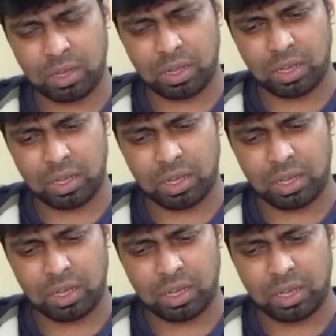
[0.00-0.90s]

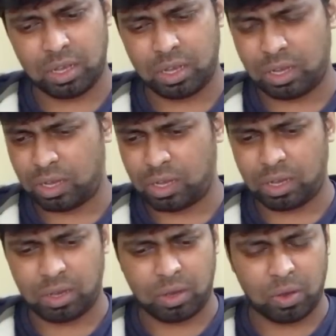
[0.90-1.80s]

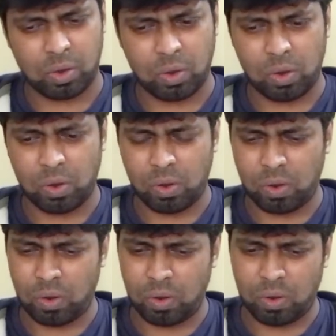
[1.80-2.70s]
No one is speaking in this clip.